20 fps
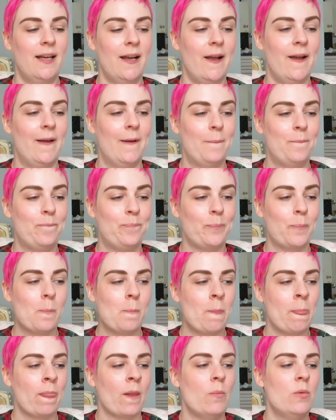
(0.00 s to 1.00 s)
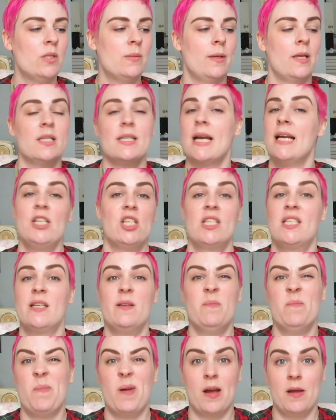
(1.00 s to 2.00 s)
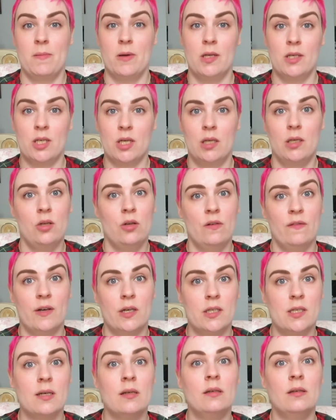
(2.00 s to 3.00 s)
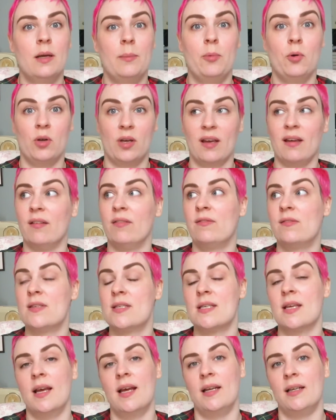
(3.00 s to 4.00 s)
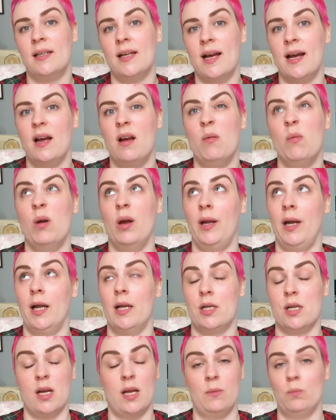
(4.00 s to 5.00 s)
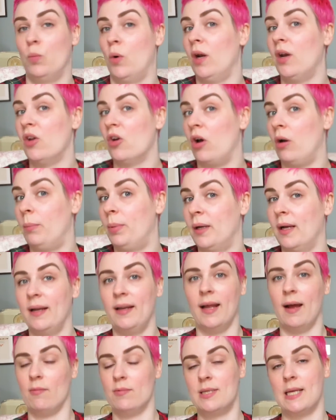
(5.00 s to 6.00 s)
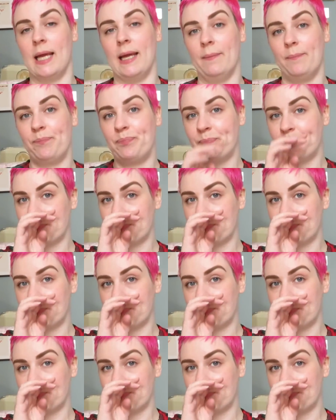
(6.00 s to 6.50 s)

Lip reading: Mostly because I just didn't buy much in Universal. I bought gifts and one top, and that was it.